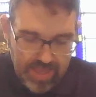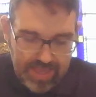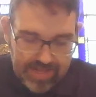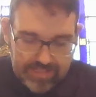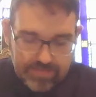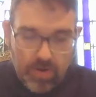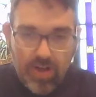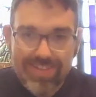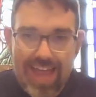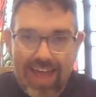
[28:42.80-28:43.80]
In a
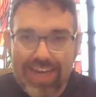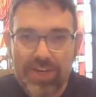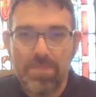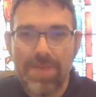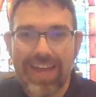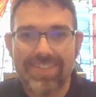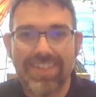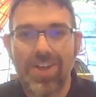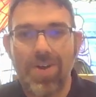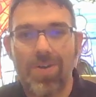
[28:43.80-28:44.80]
small town in New
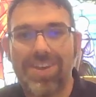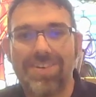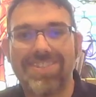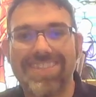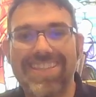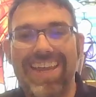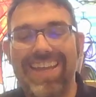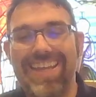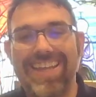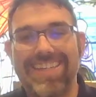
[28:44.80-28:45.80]
Mexico, there was a
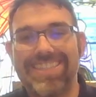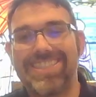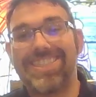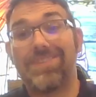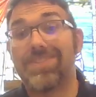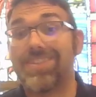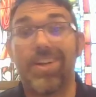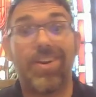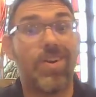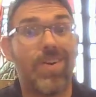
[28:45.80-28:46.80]
lady and she was in
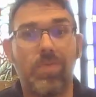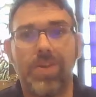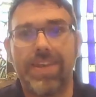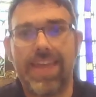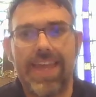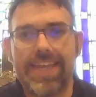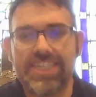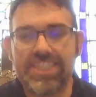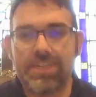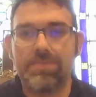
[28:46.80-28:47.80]
a hurry one day
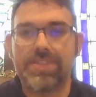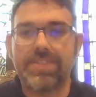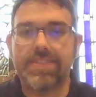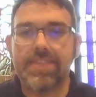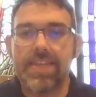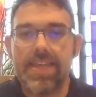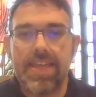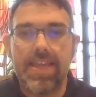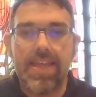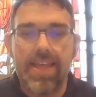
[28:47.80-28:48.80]
and she was
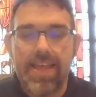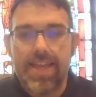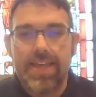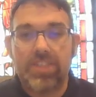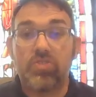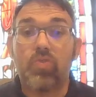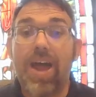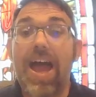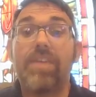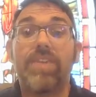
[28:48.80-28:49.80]

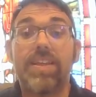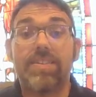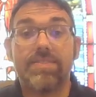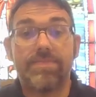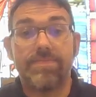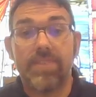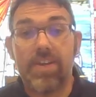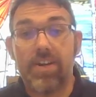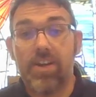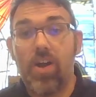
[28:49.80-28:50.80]
driving
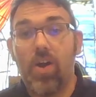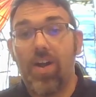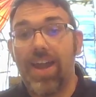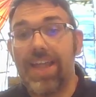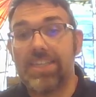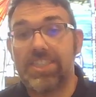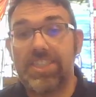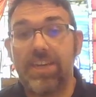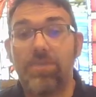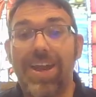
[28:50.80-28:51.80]
her car and
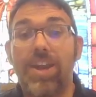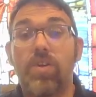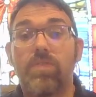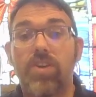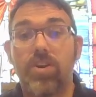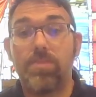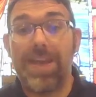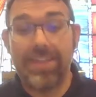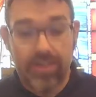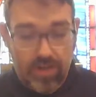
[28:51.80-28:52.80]
she ran over her
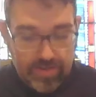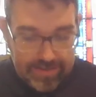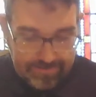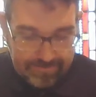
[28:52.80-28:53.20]
pet dog,